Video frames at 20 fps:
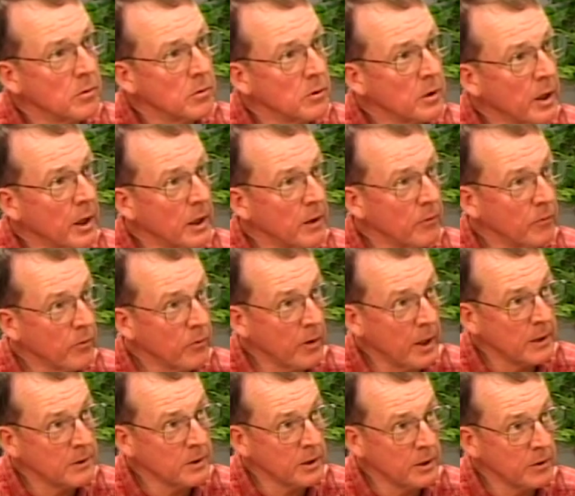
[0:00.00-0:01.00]
kind of
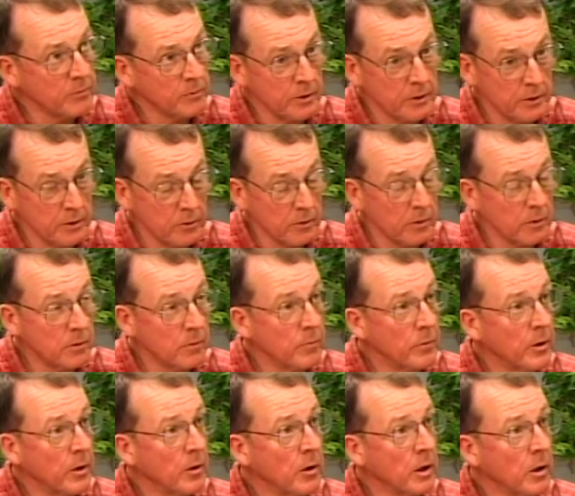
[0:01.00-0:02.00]
cross-country or
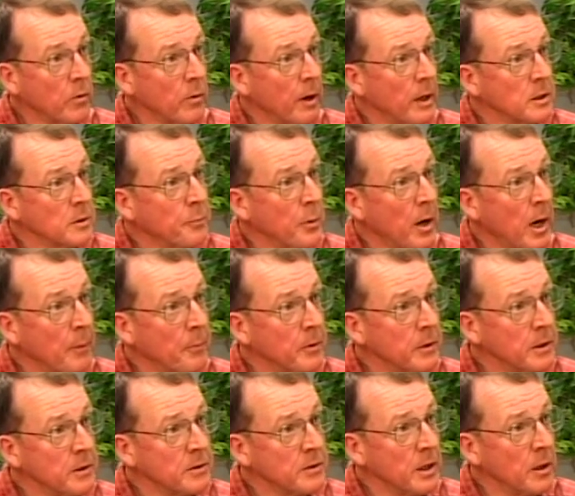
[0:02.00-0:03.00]
across
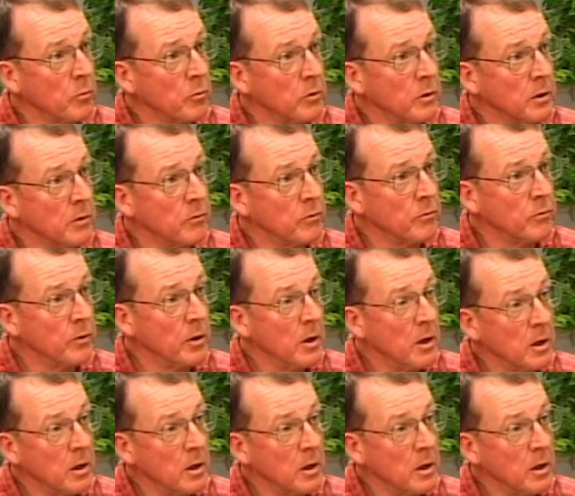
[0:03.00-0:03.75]
properties that would have